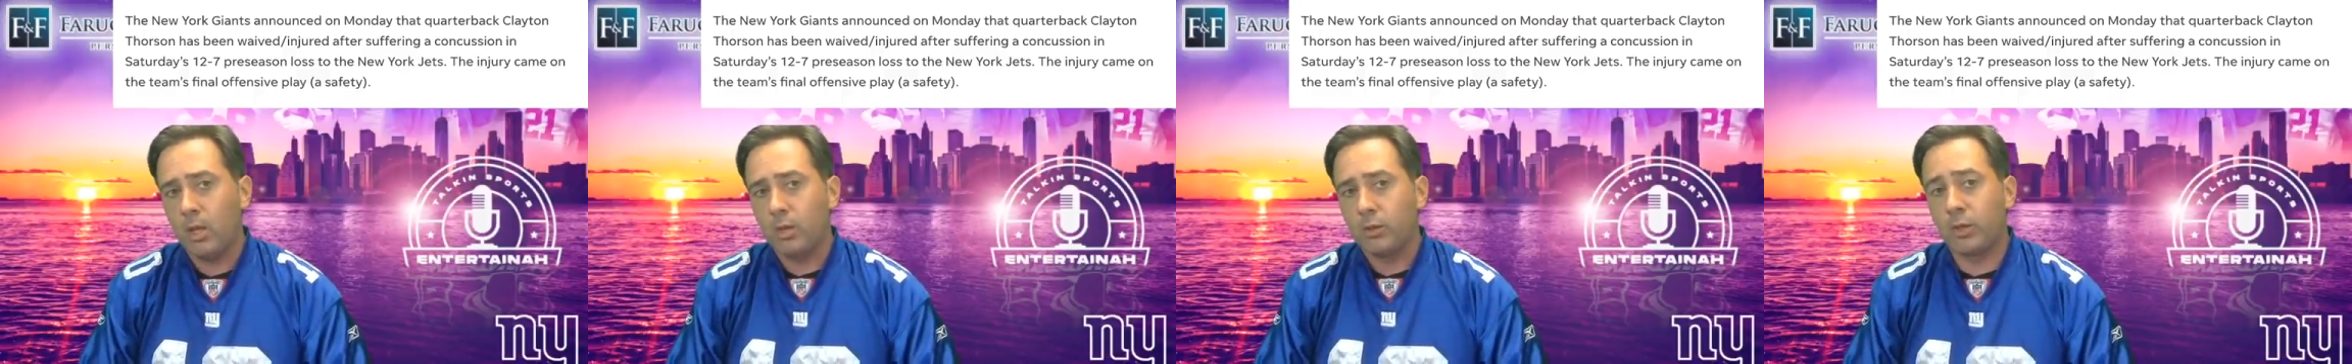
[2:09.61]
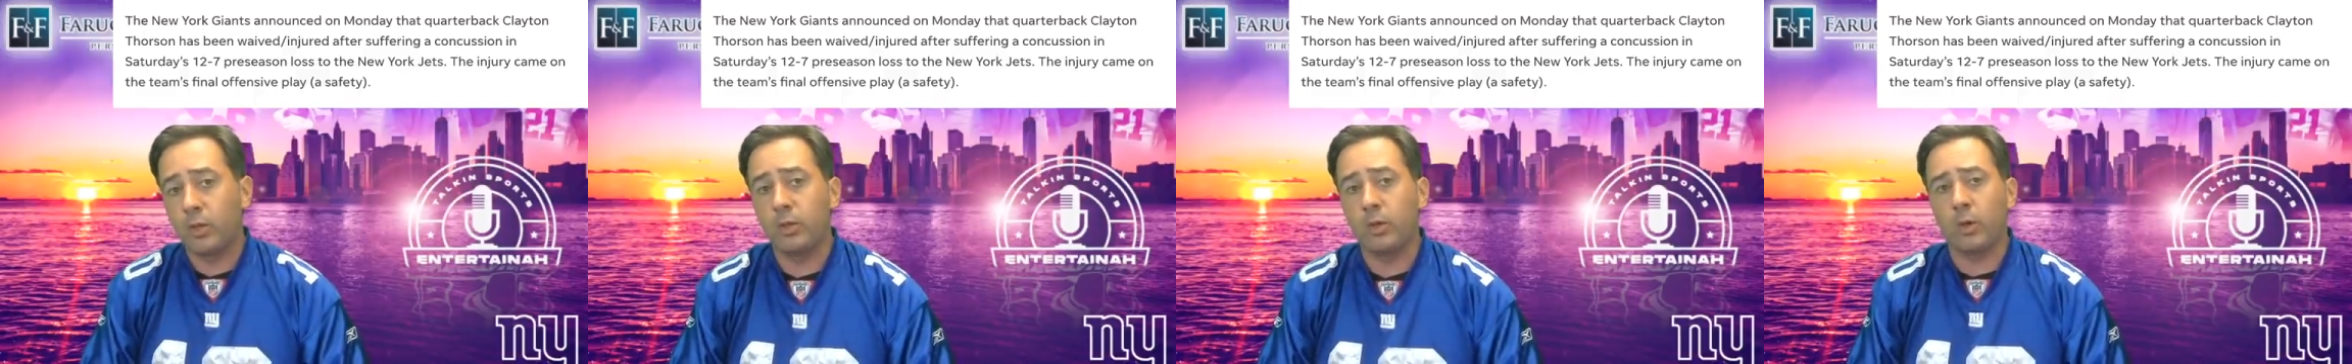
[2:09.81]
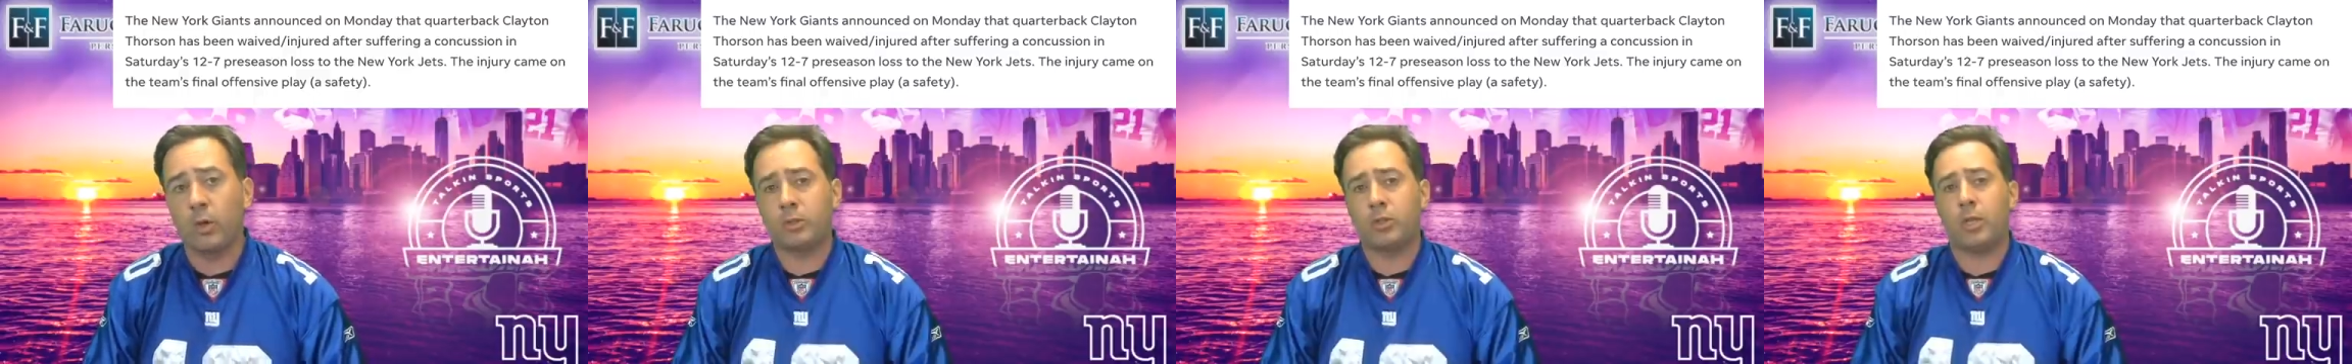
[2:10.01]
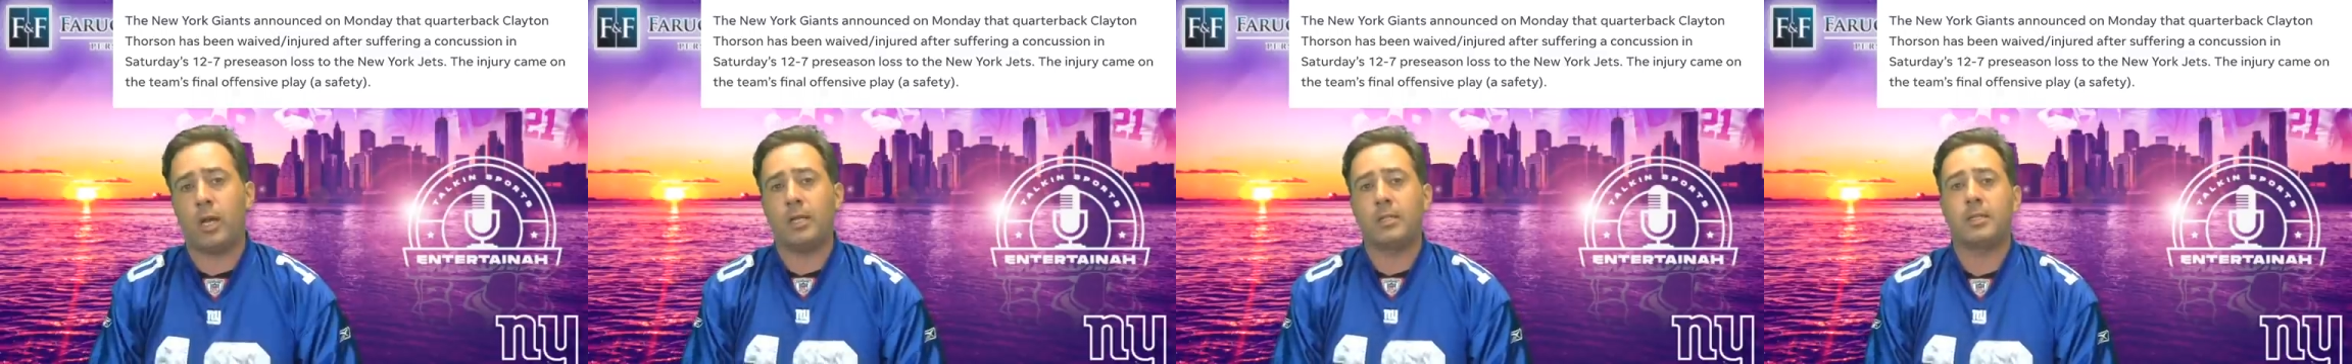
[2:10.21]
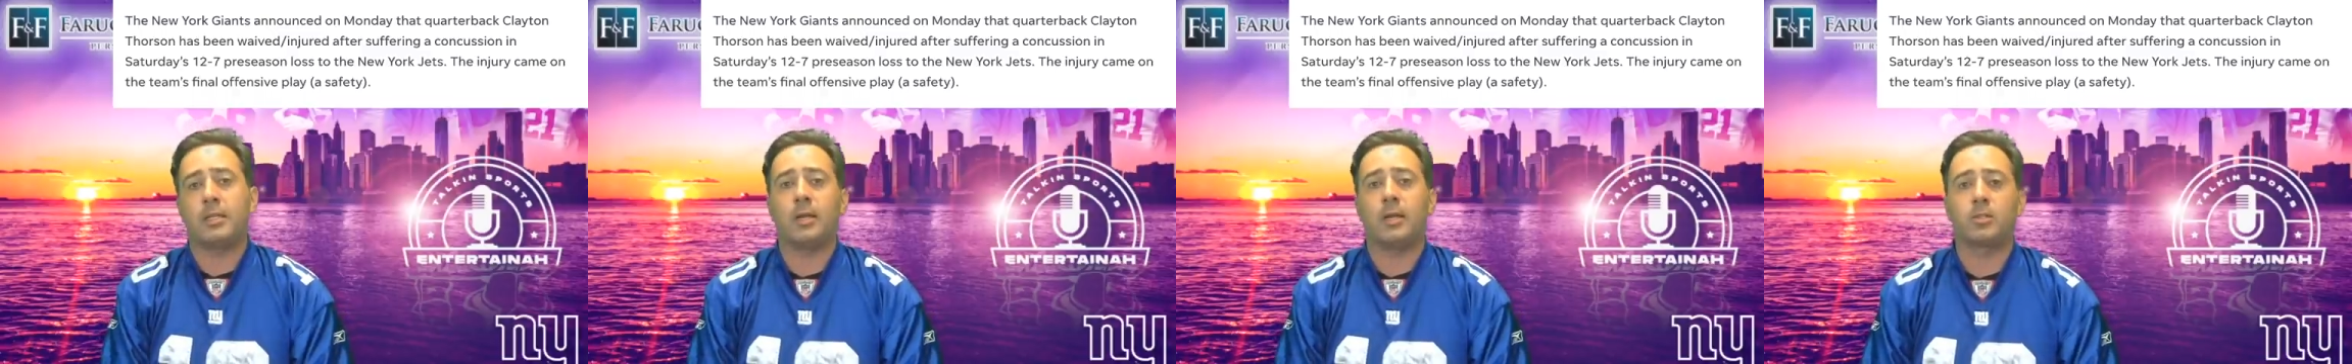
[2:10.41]
The New York
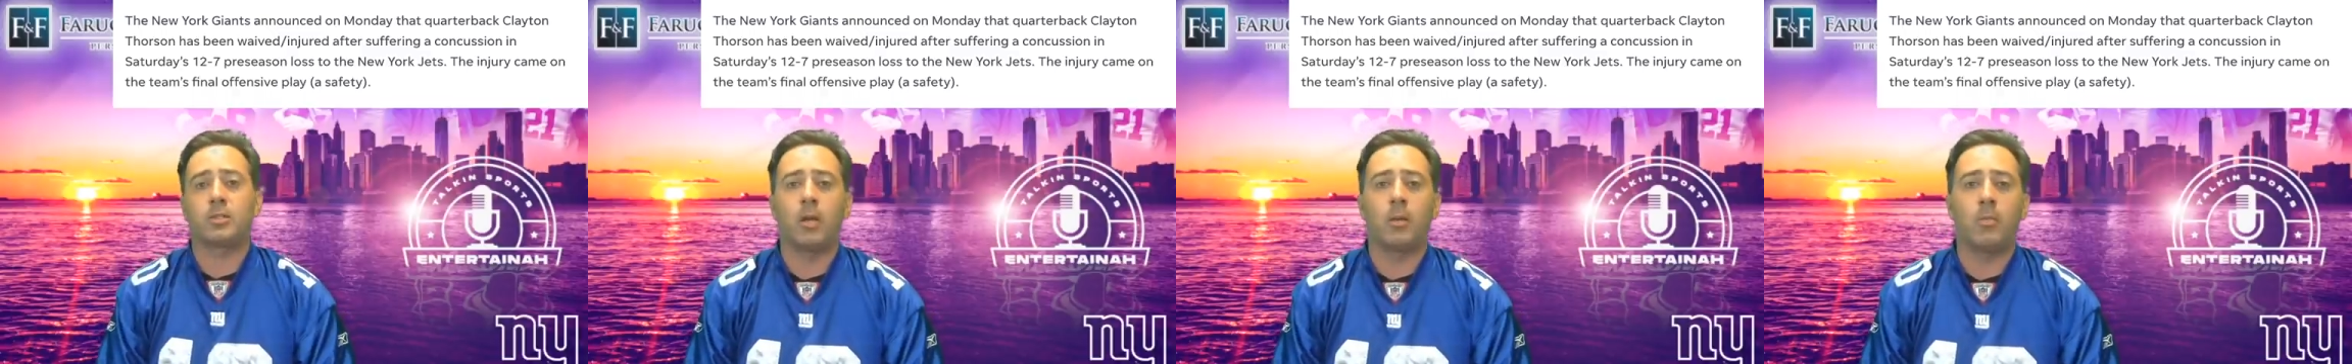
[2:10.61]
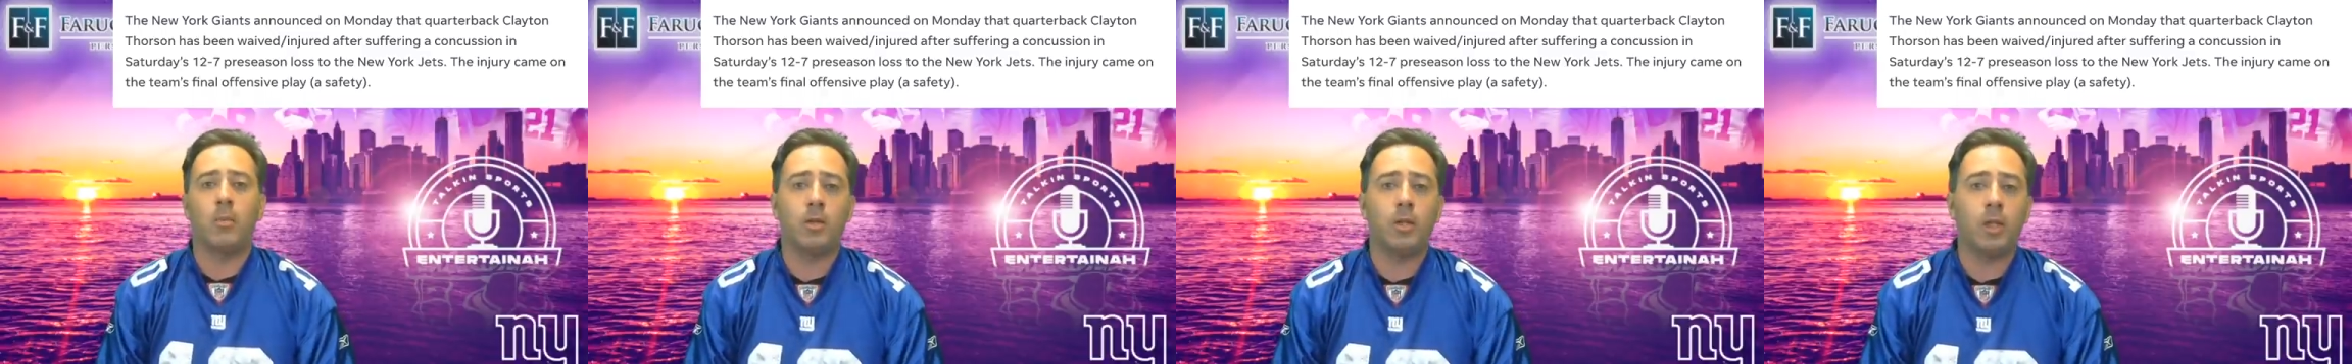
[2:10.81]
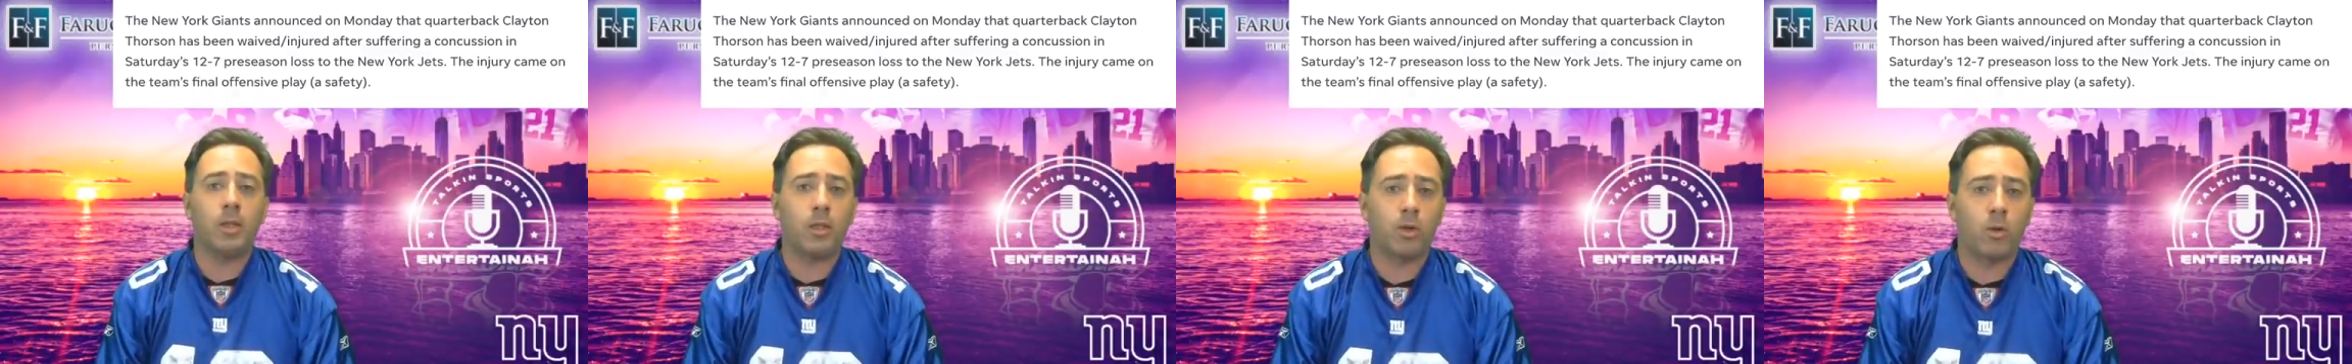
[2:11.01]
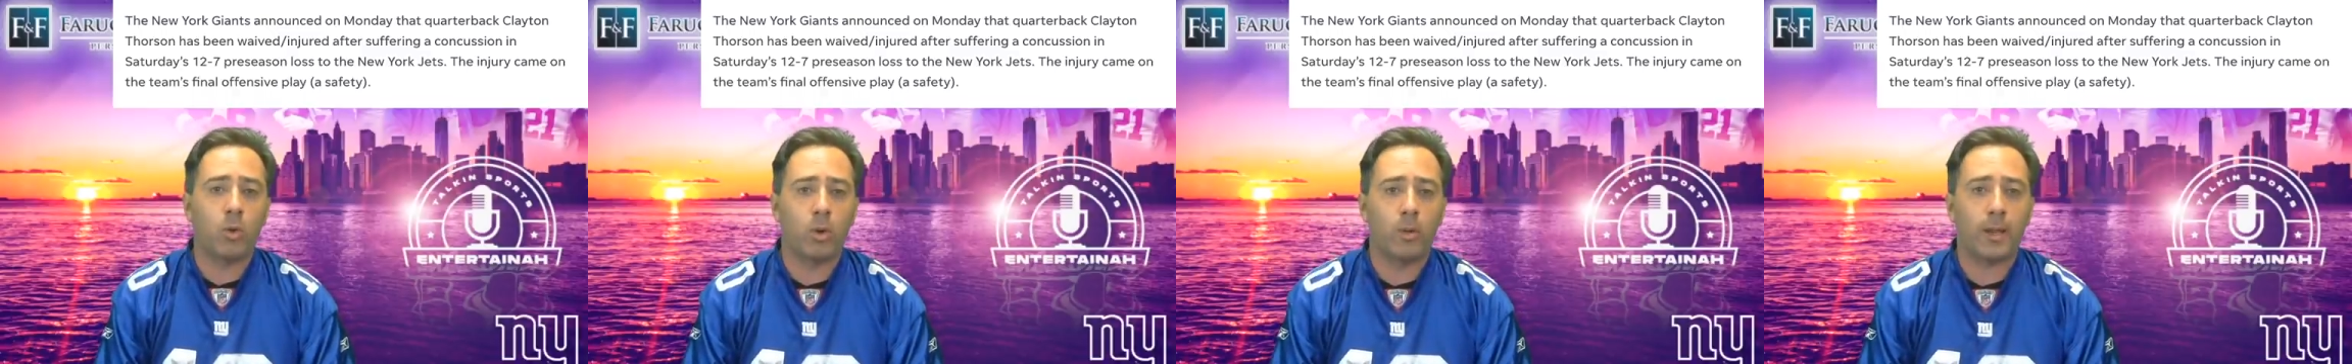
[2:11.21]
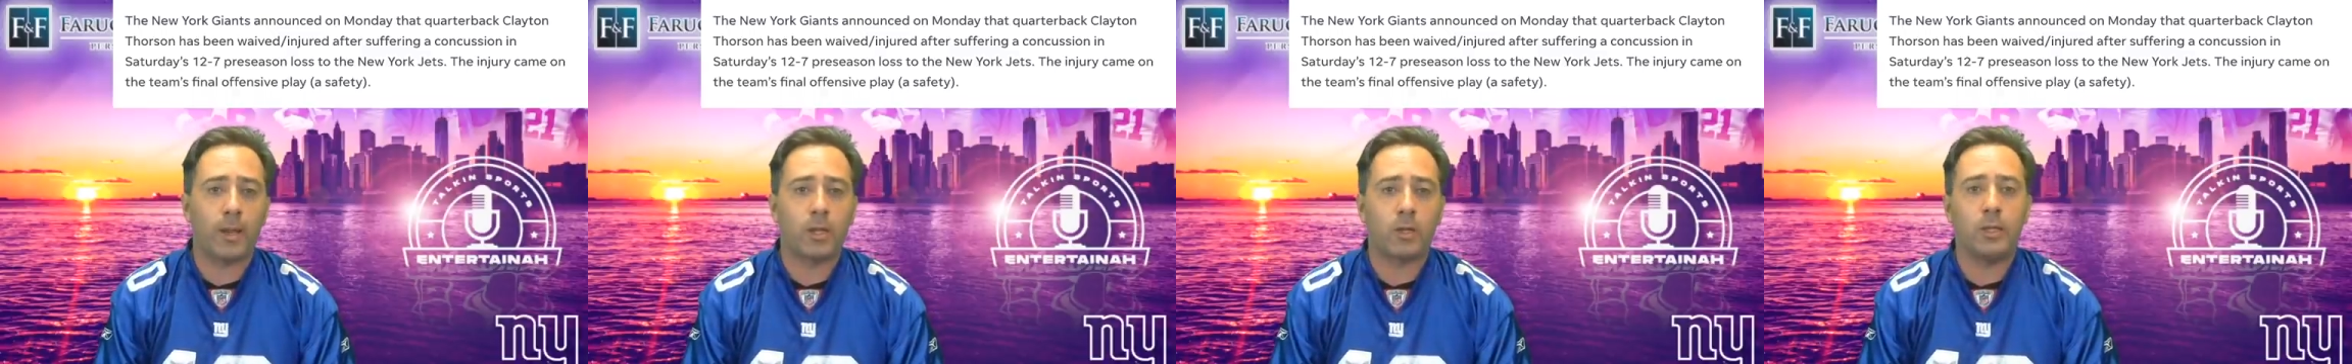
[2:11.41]
Giants announced on Monday that quarterback